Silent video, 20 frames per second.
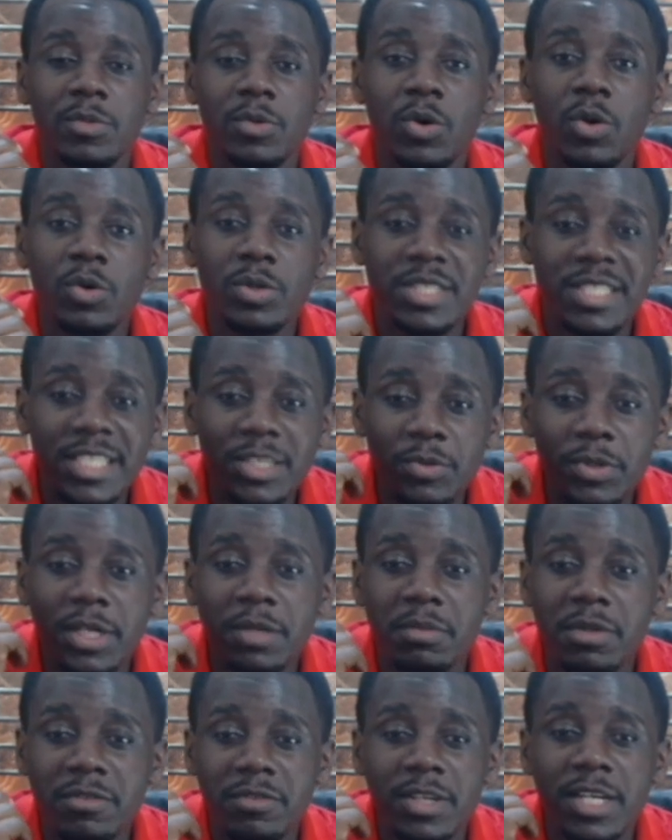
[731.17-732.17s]
or central
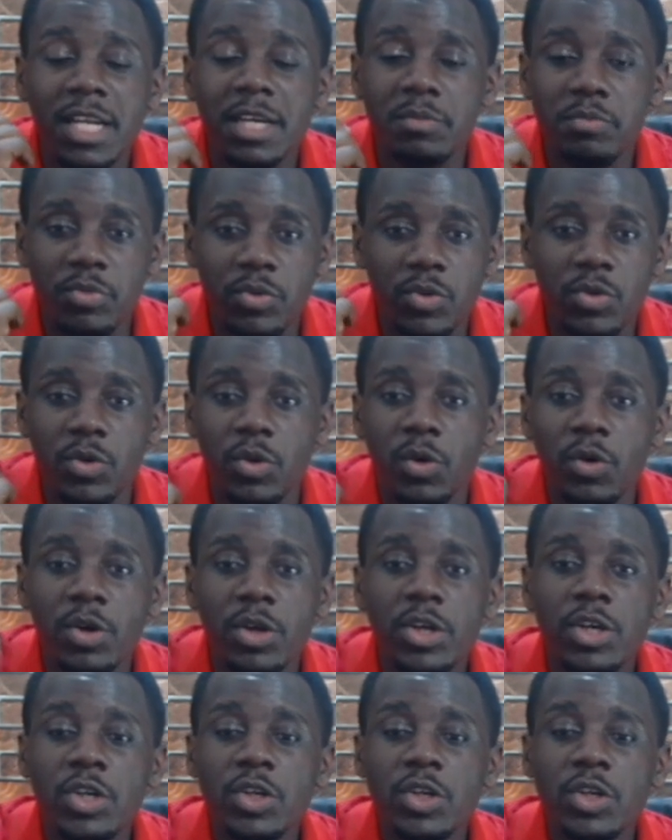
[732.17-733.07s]
attack midfielder like Bruno